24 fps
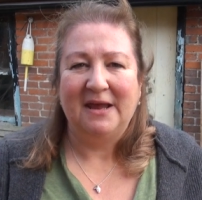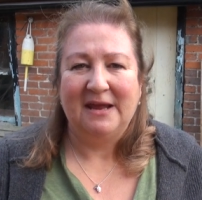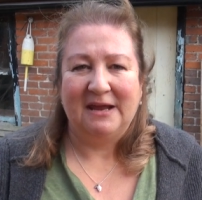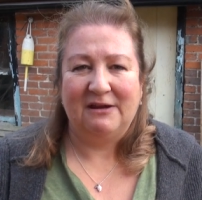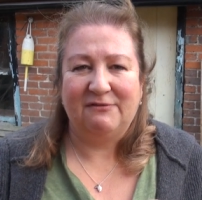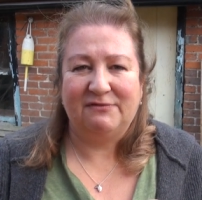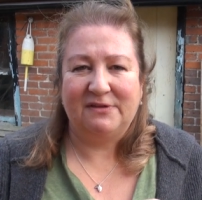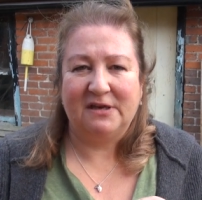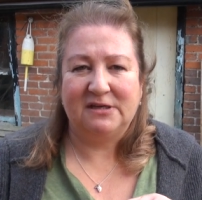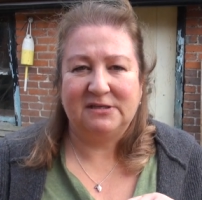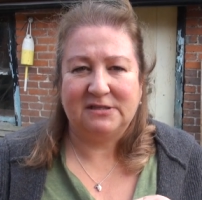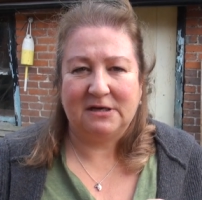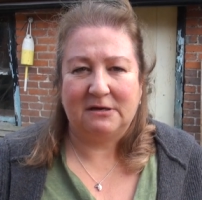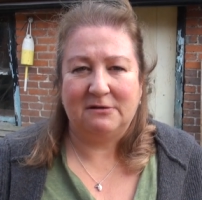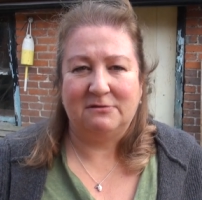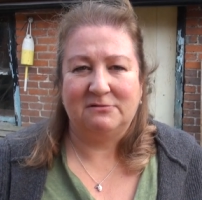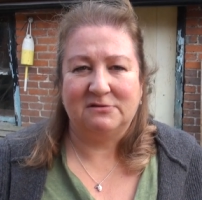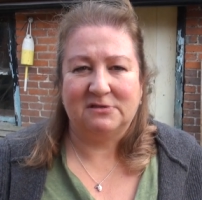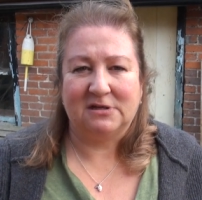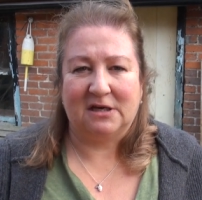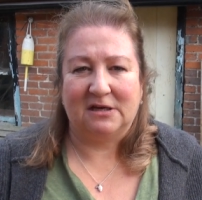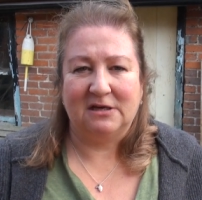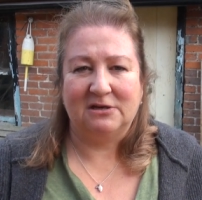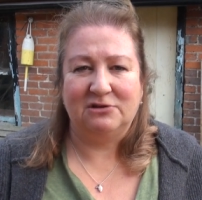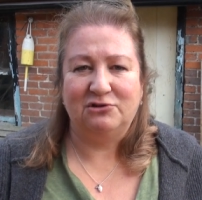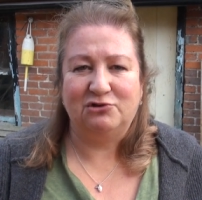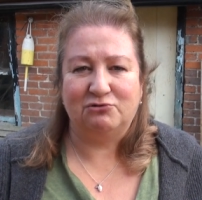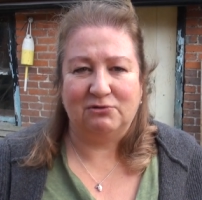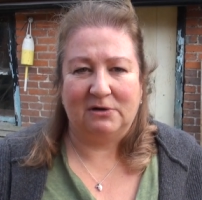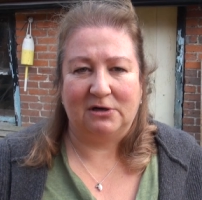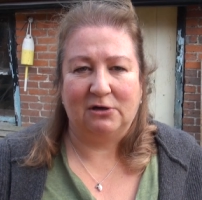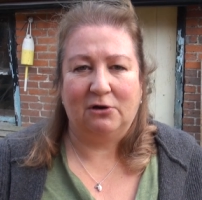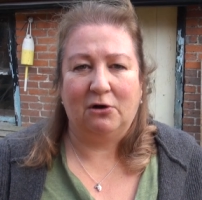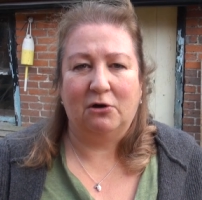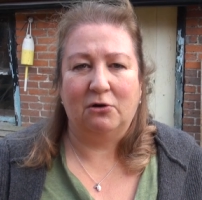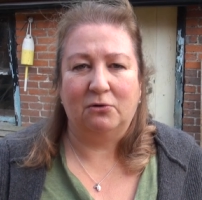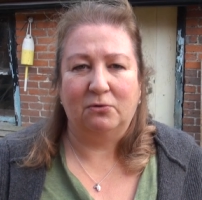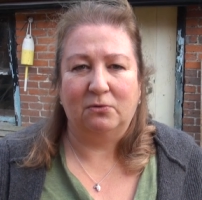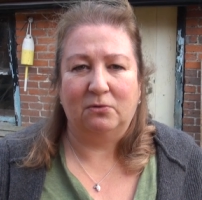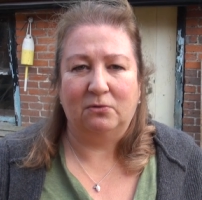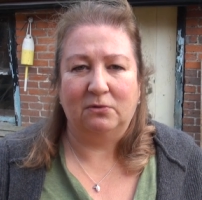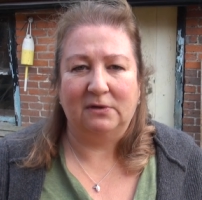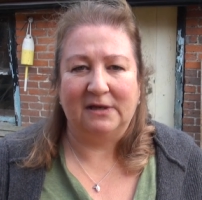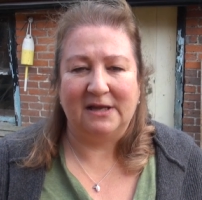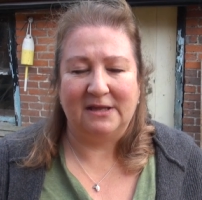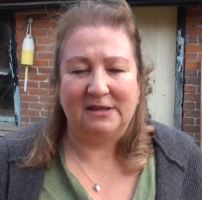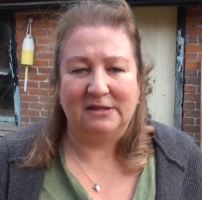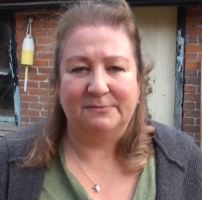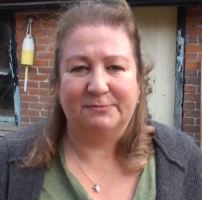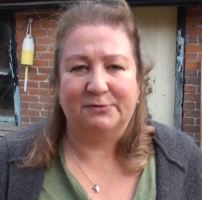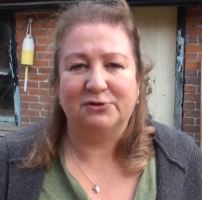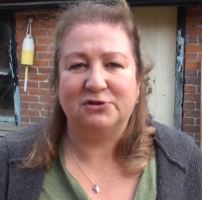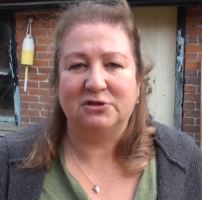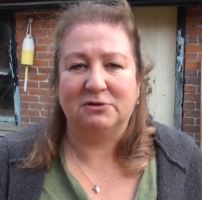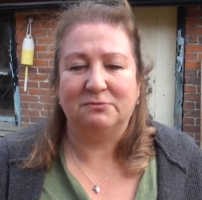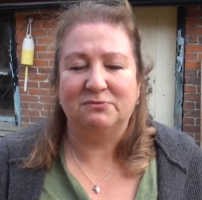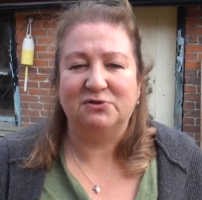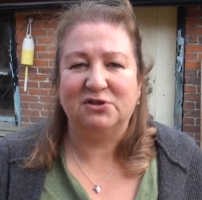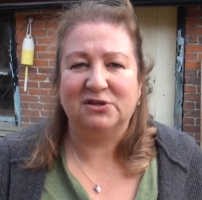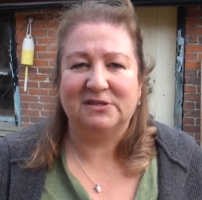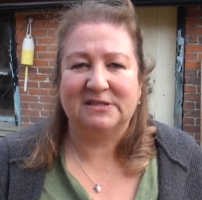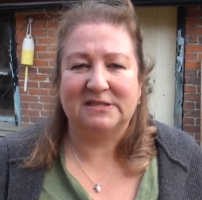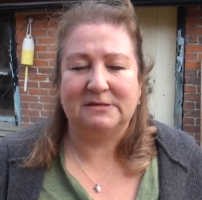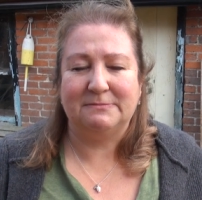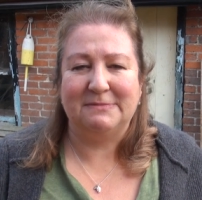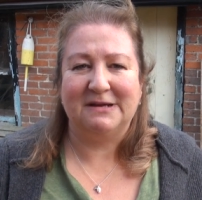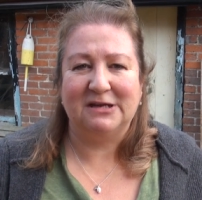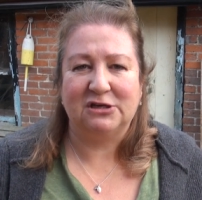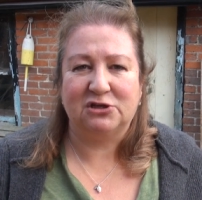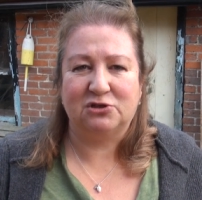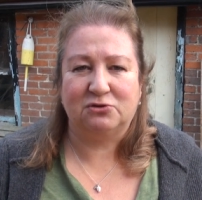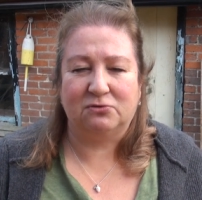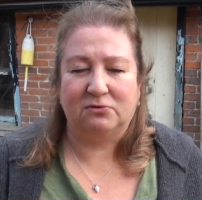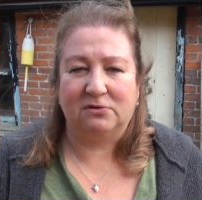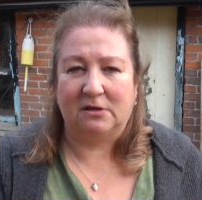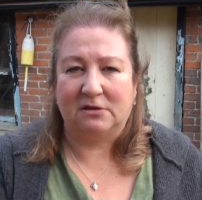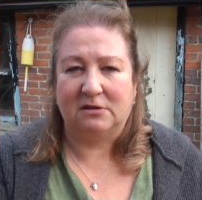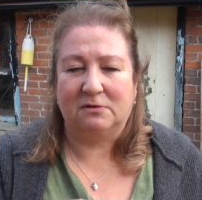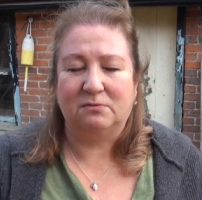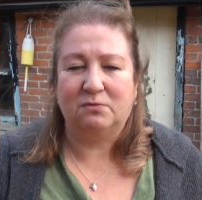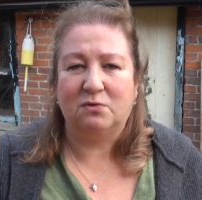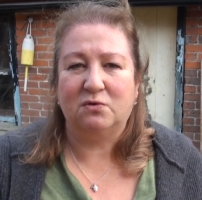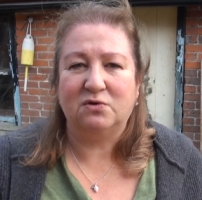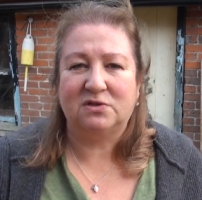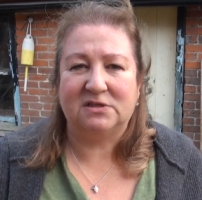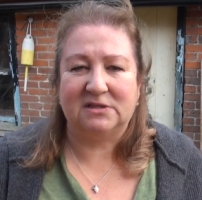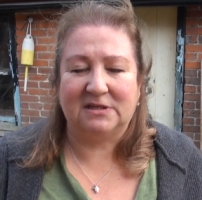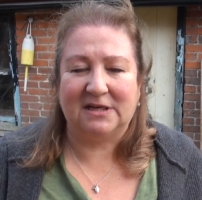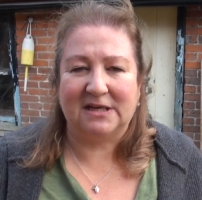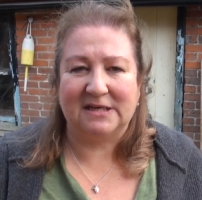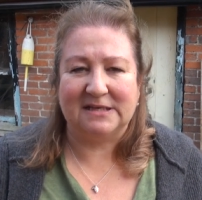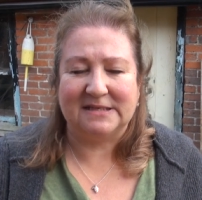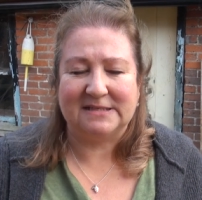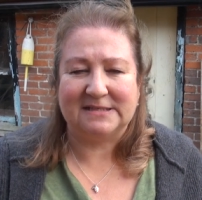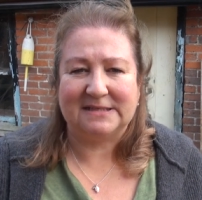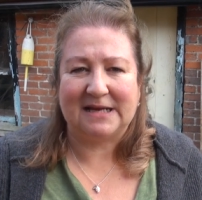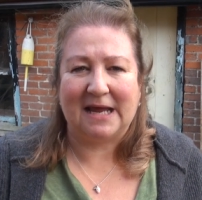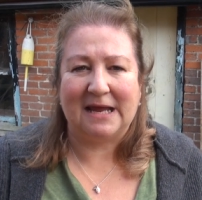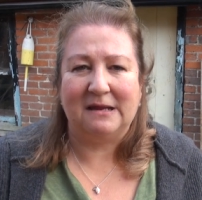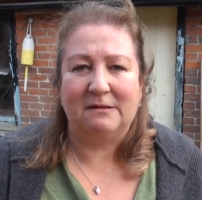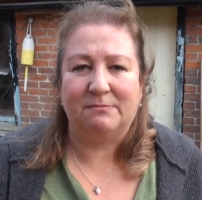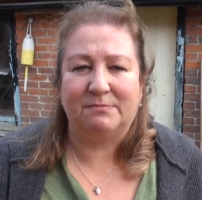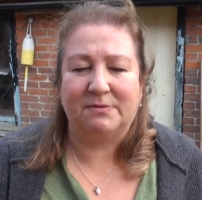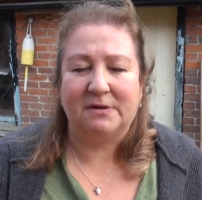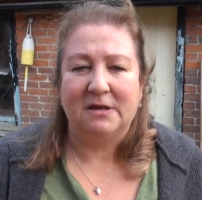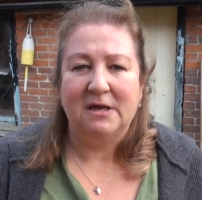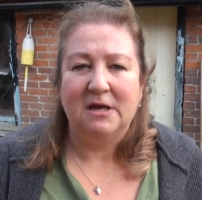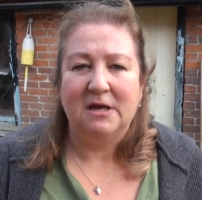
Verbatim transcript: If they don't, I drill a hole in the bottom just to make sure that the water can escape.